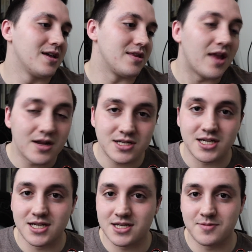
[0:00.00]
lunch
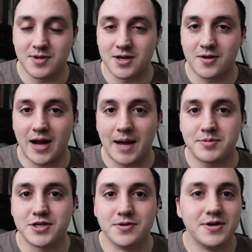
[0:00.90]
needs to be a
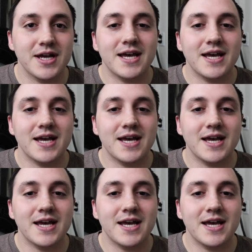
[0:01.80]
crapshoot.